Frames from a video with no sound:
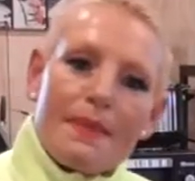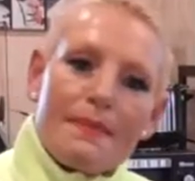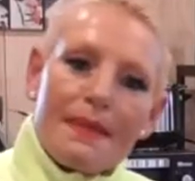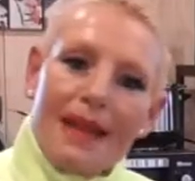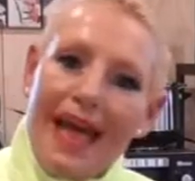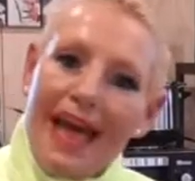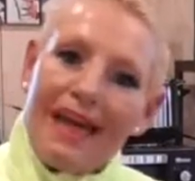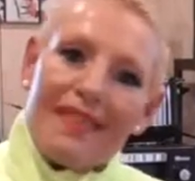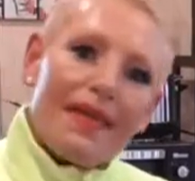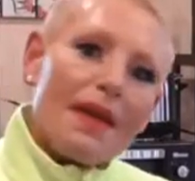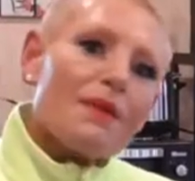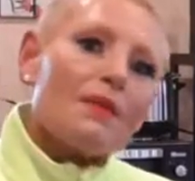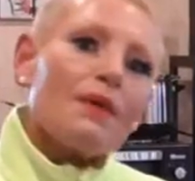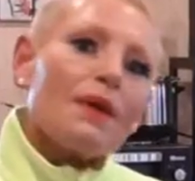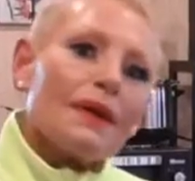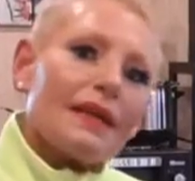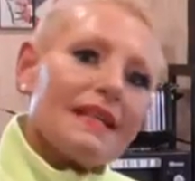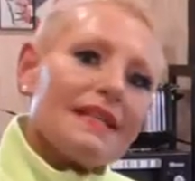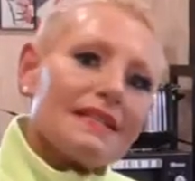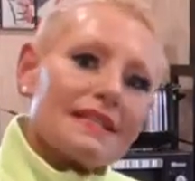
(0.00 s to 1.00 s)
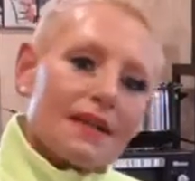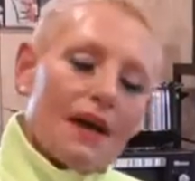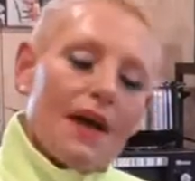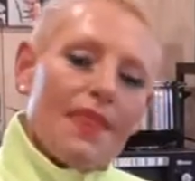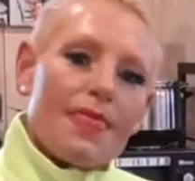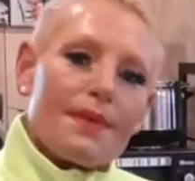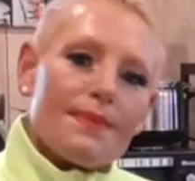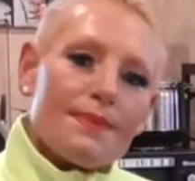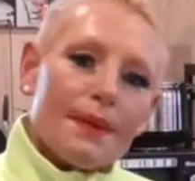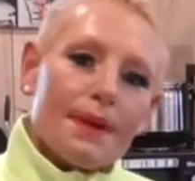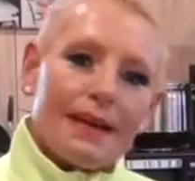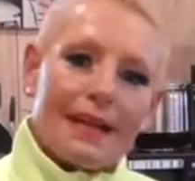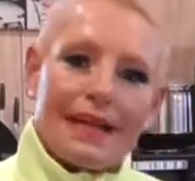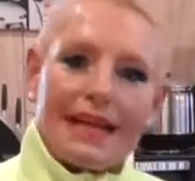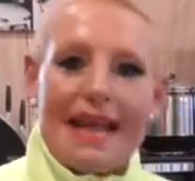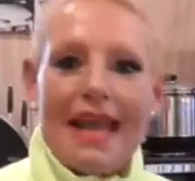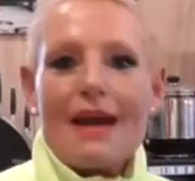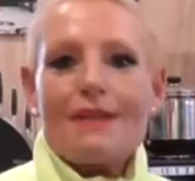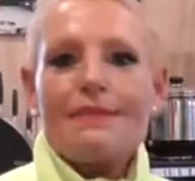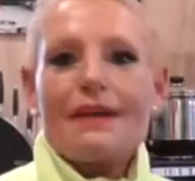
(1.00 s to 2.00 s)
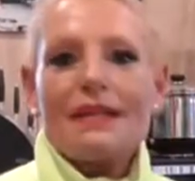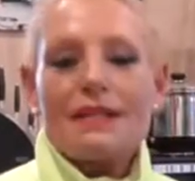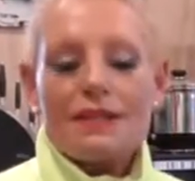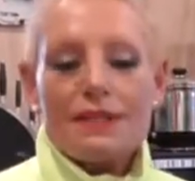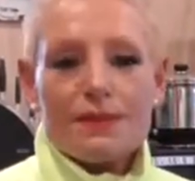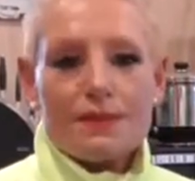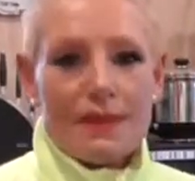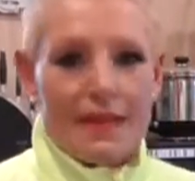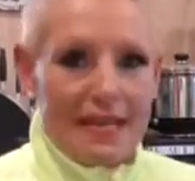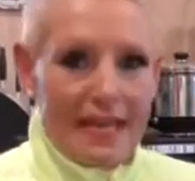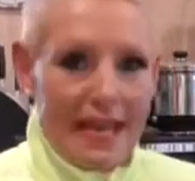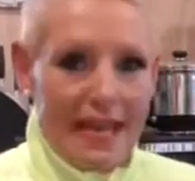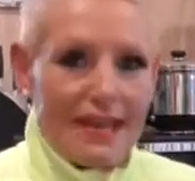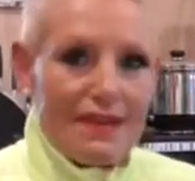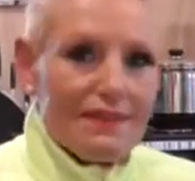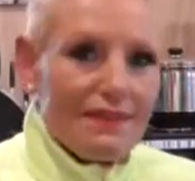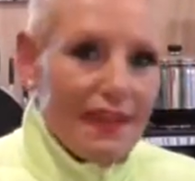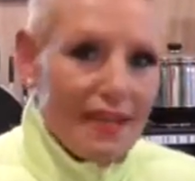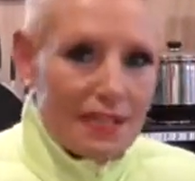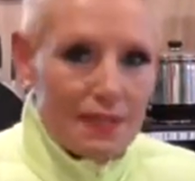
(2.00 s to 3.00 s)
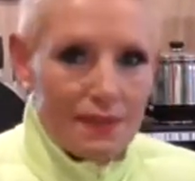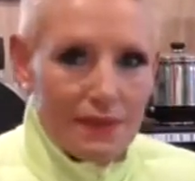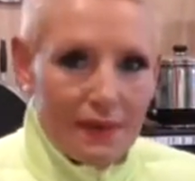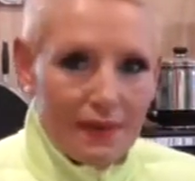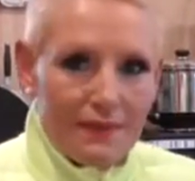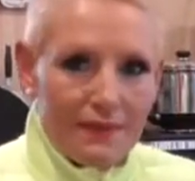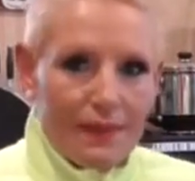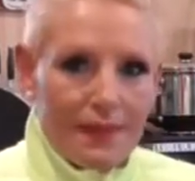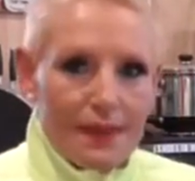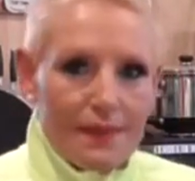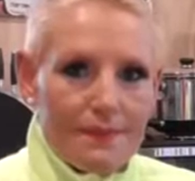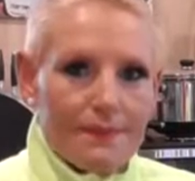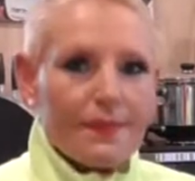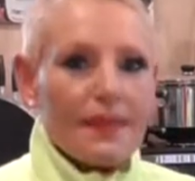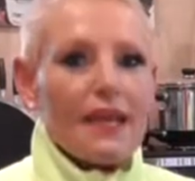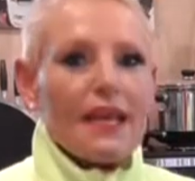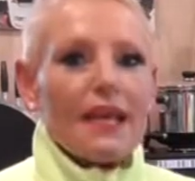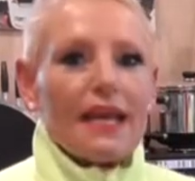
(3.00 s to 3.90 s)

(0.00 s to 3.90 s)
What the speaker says: But how they work inside the body and how much do we need of each one of them?